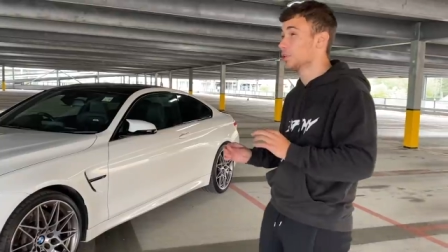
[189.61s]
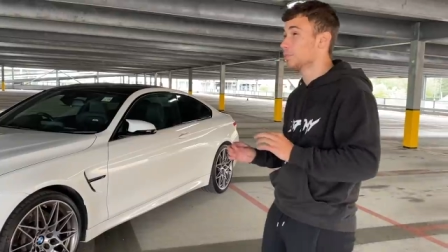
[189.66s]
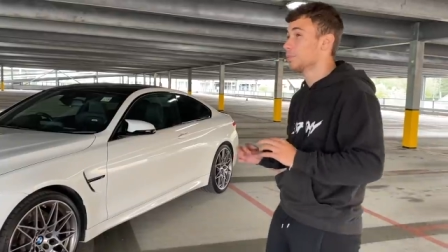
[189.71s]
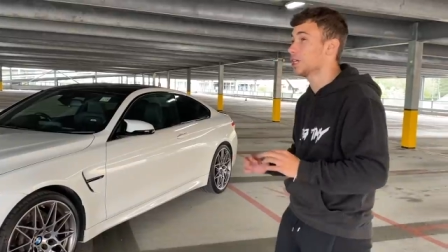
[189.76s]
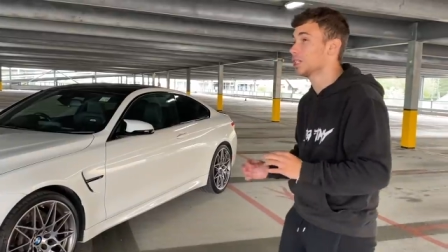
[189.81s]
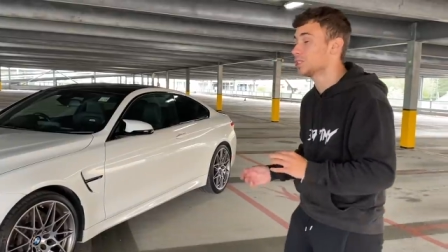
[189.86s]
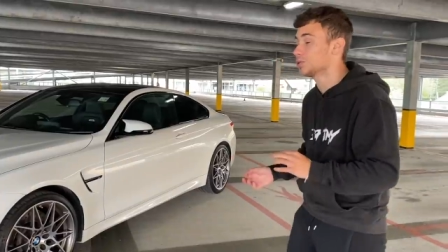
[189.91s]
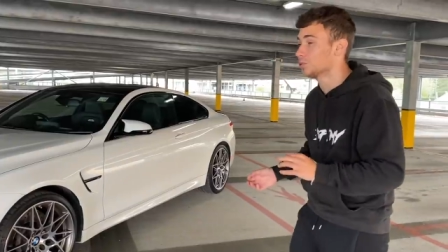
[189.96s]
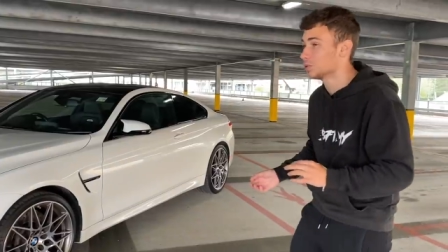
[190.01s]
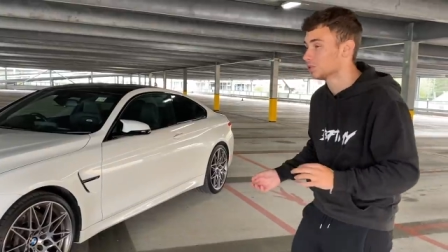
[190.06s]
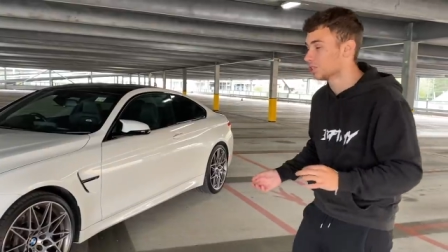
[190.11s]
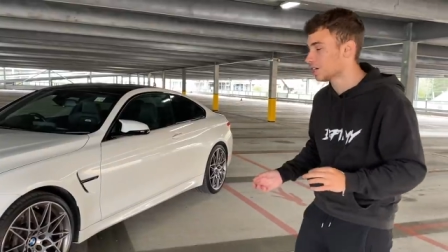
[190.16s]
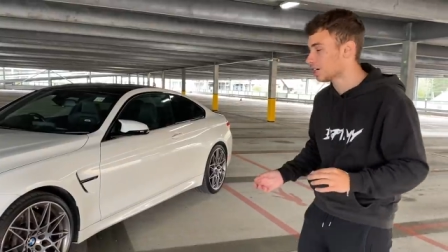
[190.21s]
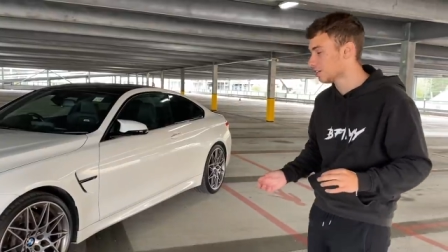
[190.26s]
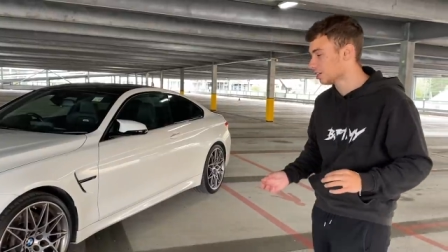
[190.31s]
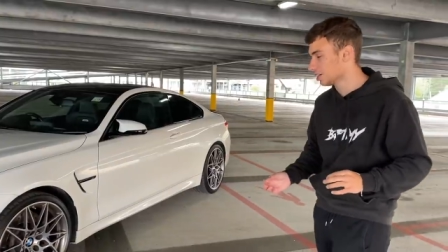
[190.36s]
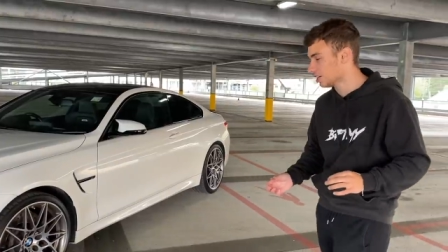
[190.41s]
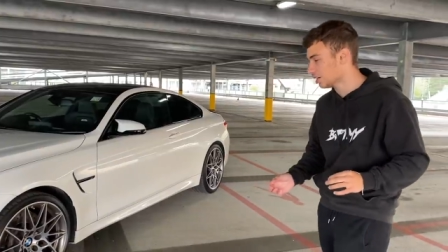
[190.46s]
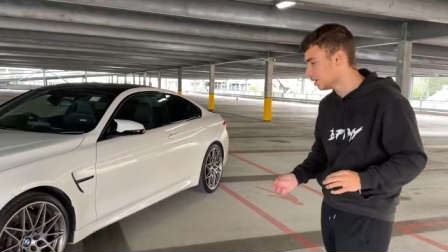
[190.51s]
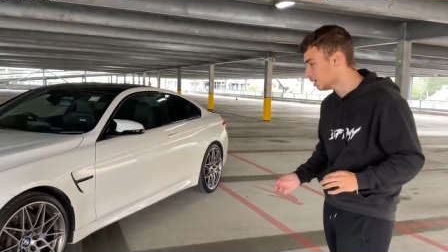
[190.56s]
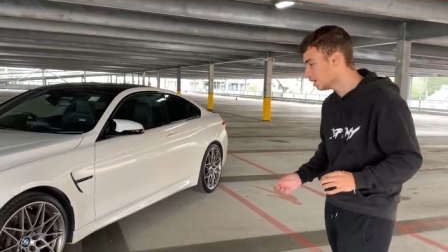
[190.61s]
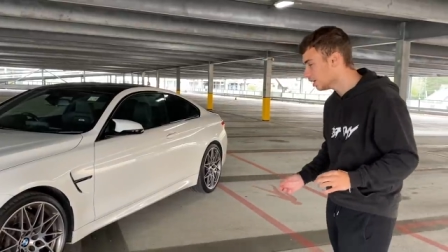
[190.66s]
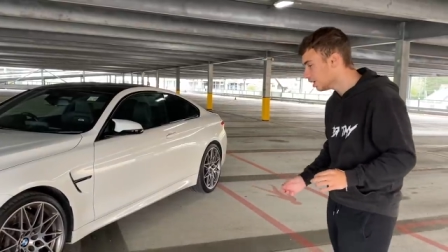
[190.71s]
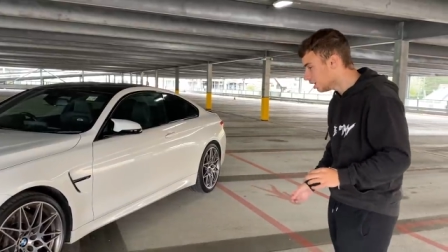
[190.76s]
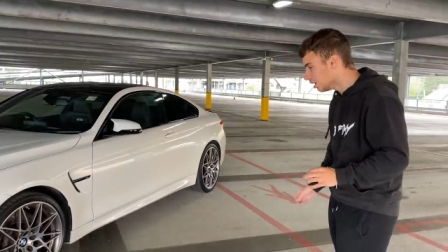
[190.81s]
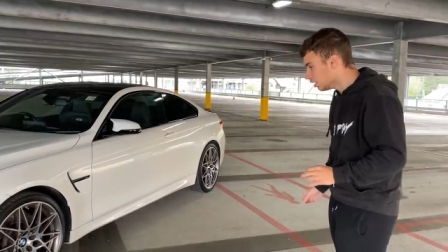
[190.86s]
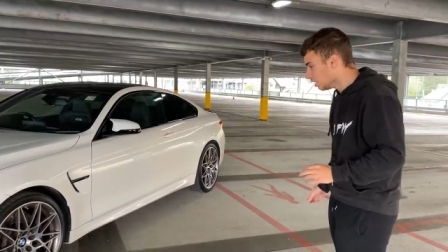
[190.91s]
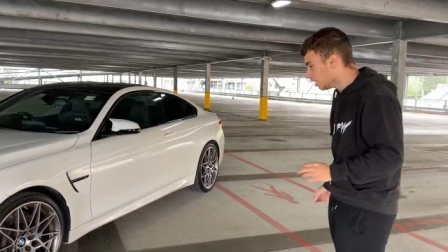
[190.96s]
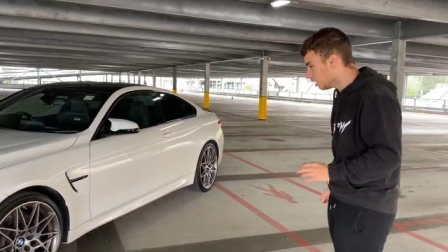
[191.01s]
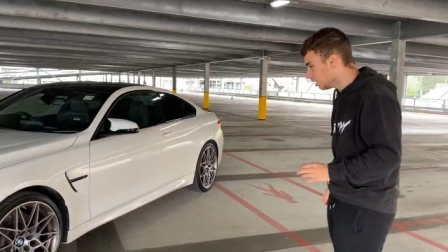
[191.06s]
of the best wheels out there.
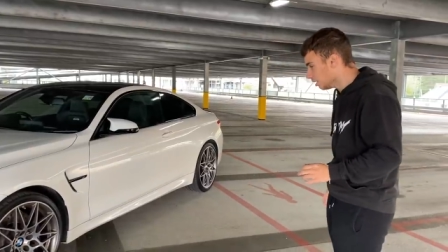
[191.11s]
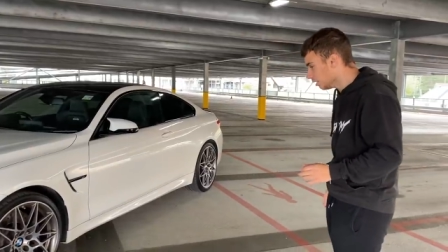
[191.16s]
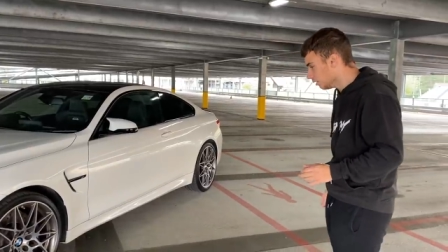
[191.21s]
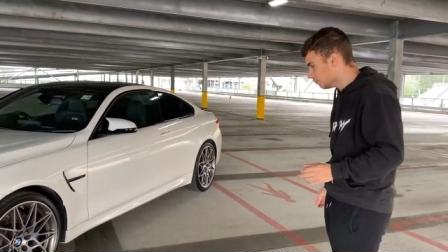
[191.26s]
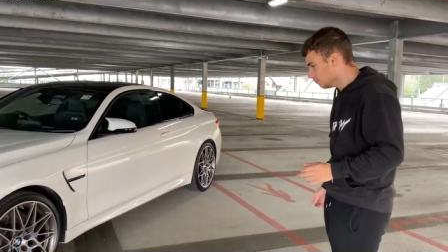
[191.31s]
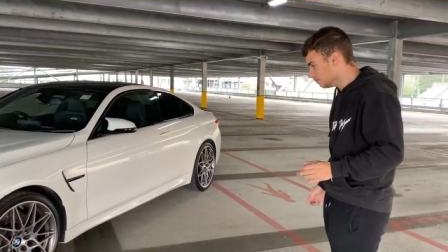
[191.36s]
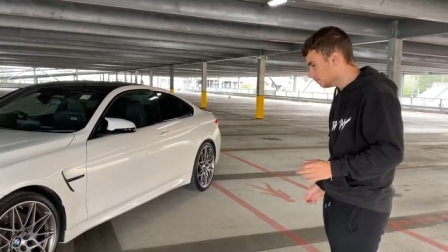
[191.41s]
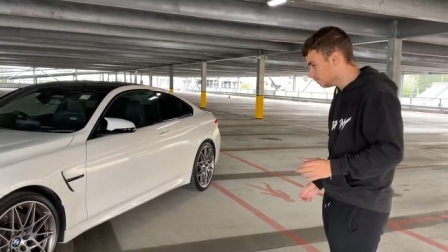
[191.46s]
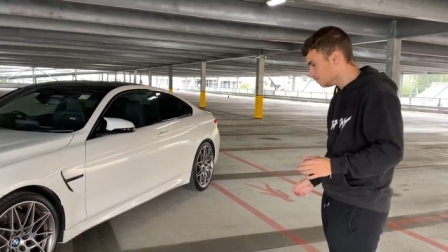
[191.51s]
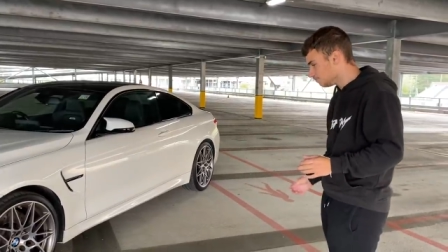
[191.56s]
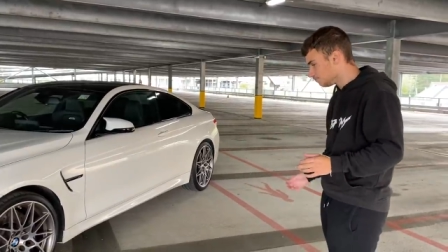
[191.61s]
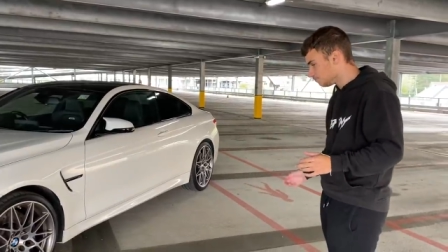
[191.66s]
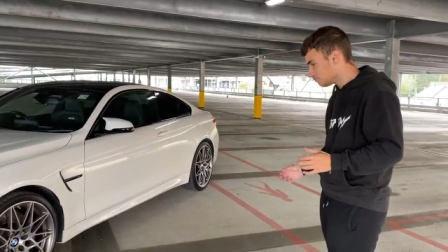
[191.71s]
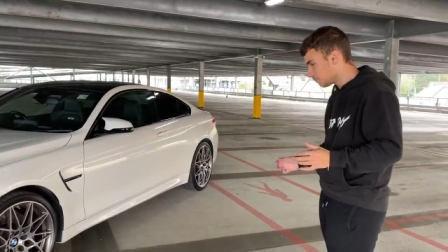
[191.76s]
Um,